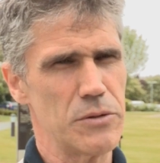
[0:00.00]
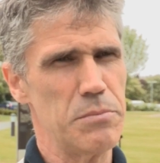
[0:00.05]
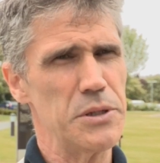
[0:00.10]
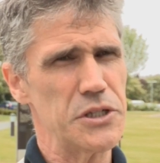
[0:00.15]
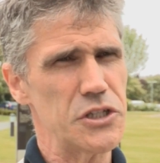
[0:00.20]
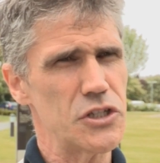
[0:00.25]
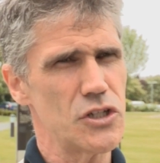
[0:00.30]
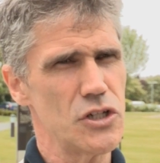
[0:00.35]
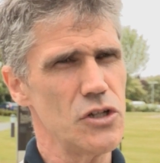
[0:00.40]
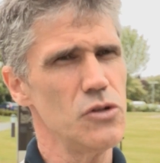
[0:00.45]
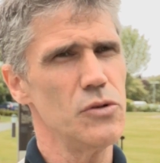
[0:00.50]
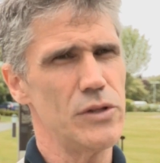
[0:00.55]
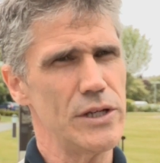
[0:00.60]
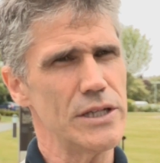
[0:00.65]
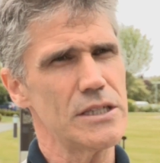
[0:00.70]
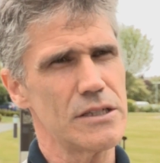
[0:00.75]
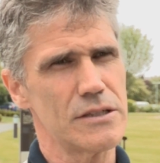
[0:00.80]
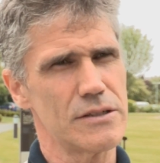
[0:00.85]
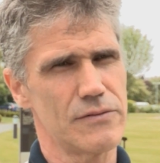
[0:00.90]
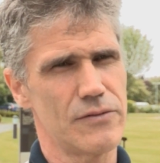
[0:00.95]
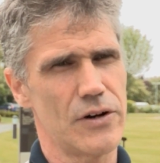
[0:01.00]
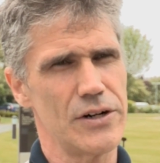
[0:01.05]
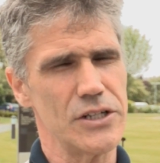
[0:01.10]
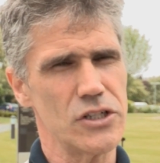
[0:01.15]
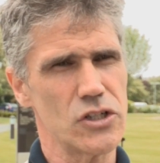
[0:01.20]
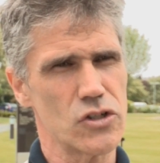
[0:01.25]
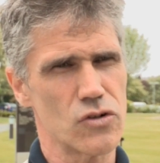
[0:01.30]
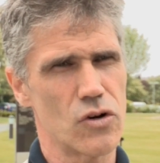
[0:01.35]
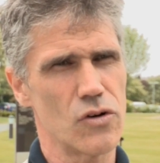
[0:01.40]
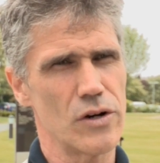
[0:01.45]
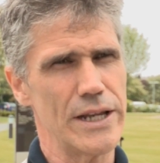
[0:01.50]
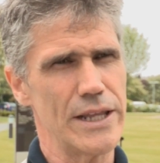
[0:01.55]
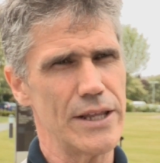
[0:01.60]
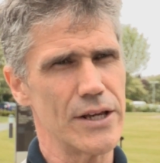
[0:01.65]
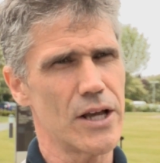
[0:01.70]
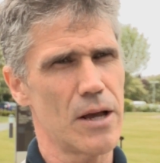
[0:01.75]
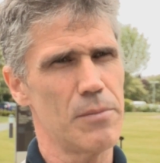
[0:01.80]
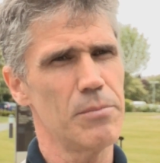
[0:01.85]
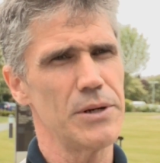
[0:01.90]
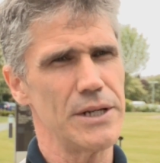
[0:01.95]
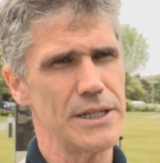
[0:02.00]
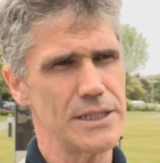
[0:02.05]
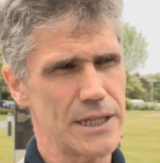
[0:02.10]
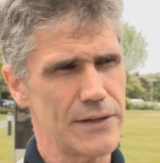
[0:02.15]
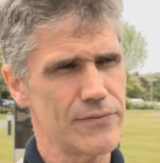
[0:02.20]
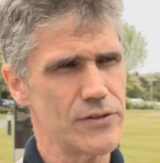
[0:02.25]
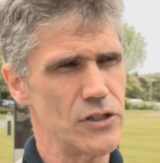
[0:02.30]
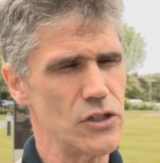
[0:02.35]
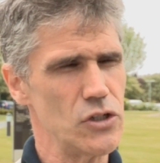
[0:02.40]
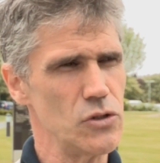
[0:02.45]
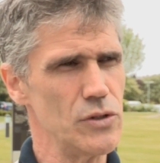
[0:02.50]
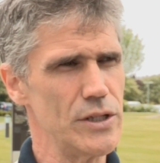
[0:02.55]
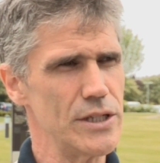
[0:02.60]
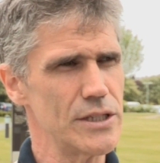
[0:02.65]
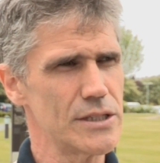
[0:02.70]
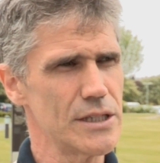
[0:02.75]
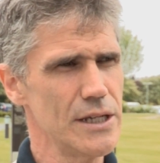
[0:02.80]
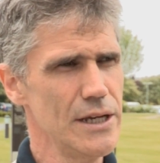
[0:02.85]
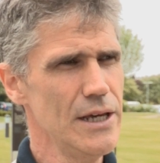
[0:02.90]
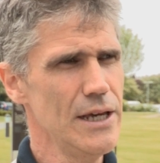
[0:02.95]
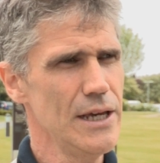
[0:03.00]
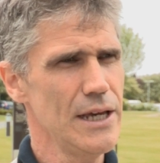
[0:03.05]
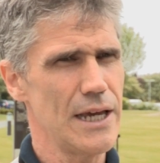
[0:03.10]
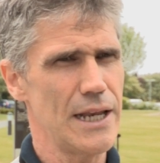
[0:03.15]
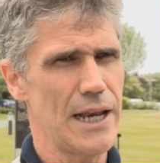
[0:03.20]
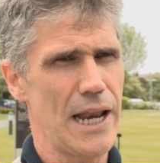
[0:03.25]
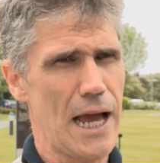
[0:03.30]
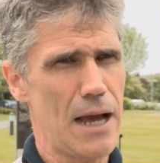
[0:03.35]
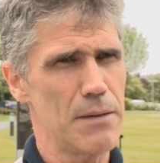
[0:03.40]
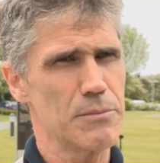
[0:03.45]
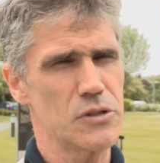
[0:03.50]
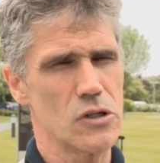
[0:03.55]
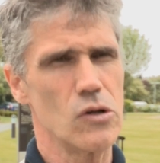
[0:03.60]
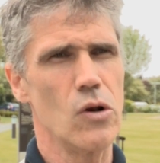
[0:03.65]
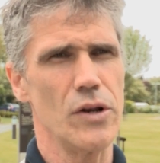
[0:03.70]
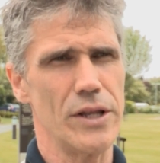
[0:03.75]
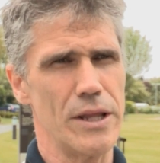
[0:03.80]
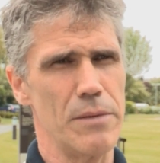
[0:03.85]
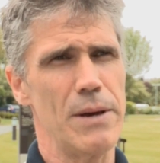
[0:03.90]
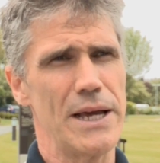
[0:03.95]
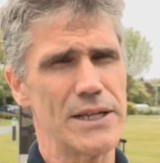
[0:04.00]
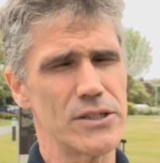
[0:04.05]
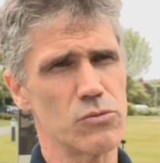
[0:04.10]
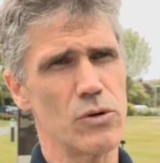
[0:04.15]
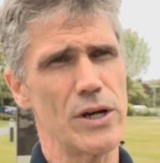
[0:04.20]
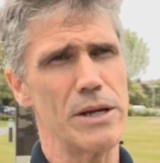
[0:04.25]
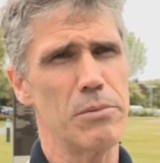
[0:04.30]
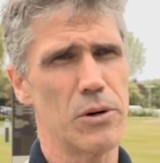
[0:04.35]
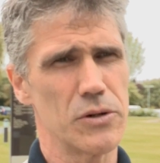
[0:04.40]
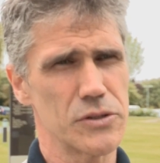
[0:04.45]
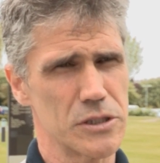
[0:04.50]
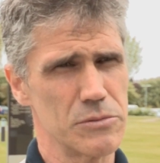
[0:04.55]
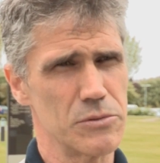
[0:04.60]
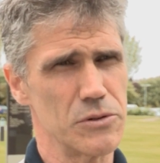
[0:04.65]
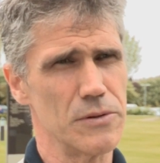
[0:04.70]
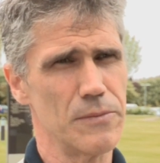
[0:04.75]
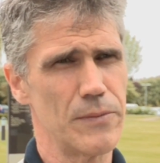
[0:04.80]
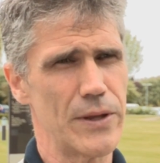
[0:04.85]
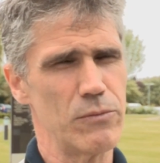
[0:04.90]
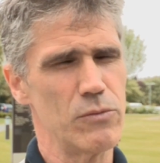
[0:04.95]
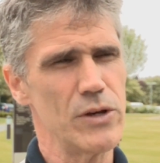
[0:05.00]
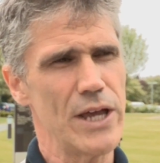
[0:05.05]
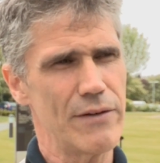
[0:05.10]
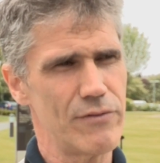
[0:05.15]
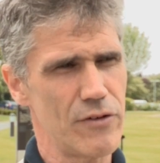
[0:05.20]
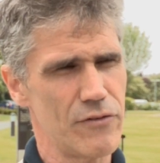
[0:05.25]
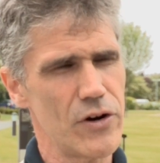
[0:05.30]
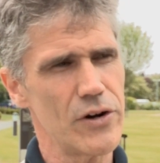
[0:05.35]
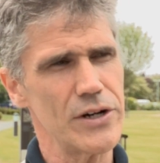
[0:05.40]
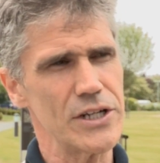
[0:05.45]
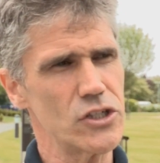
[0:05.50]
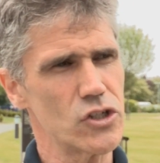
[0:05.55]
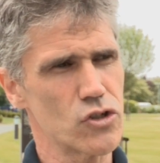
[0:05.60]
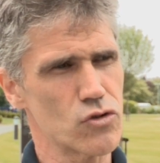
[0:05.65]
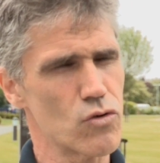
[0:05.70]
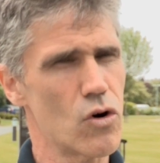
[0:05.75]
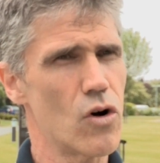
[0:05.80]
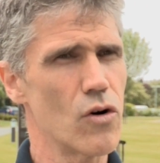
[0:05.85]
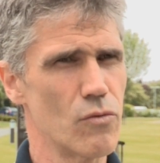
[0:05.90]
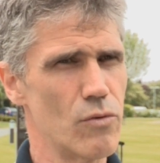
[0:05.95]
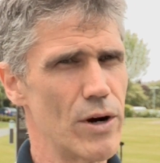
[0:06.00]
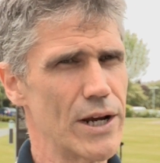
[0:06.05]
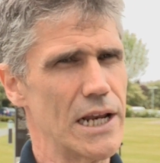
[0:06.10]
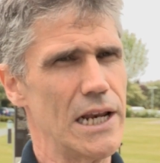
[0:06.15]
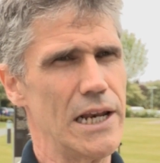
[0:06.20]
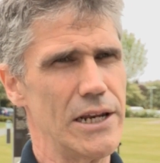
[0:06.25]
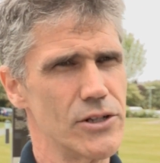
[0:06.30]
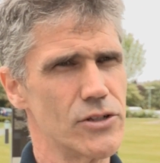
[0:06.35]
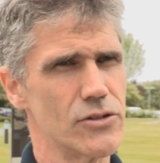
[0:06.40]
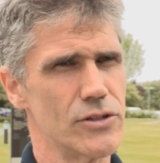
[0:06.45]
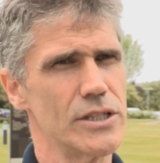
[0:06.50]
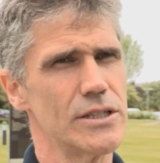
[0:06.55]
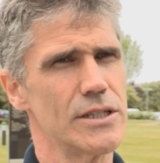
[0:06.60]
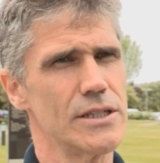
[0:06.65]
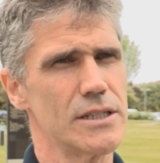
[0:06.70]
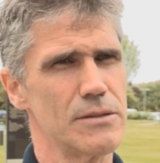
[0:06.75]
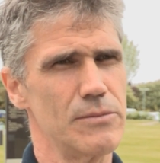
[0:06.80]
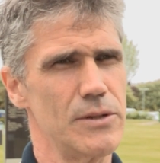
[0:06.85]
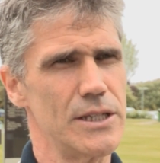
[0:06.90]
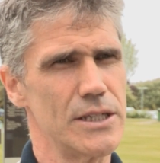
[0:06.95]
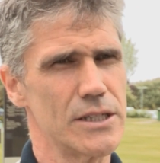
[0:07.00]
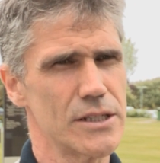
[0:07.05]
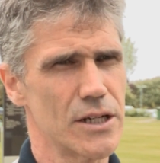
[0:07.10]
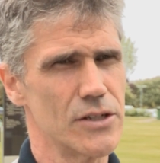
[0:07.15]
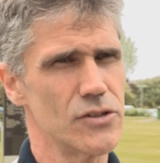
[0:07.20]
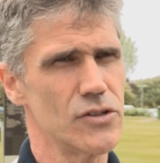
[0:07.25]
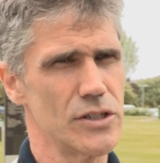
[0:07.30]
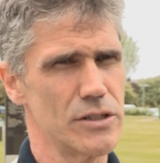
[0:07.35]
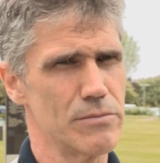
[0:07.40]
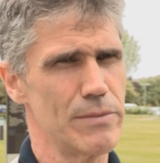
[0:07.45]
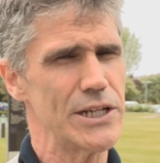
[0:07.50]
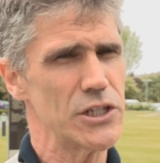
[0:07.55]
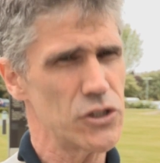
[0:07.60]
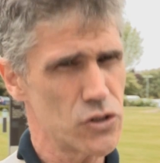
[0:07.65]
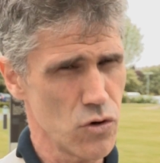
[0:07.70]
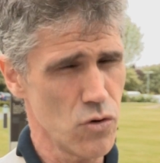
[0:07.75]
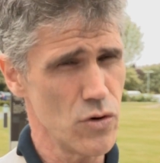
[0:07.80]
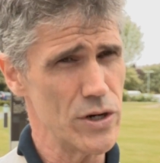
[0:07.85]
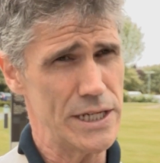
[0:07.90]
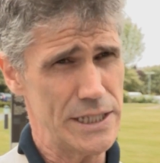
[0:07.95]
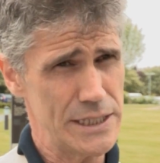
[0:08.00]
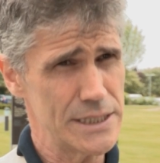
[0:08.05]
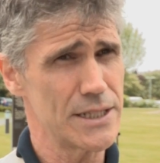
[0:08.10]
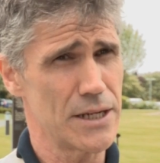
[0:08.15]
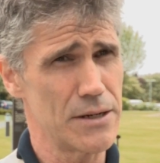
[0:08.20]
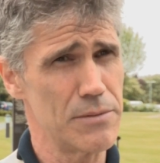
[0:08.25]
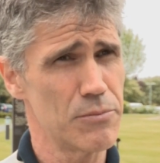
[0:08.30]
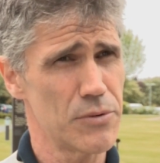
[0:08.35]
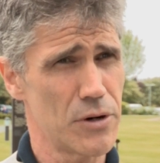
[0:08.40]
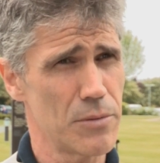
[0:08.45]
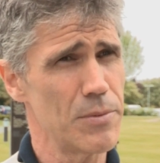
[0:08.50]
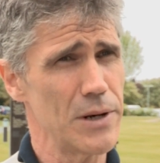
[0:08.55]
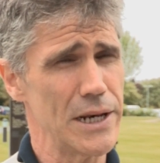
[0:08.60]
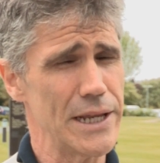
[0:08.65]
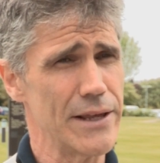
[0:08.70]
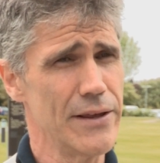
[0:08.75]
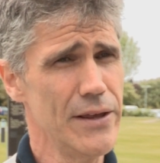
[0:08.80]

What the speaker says: pursue this very strongly. The companies have to do this in absolutely the best way possible. And we have a very strong regulatory system in this country to make sure it is done properly.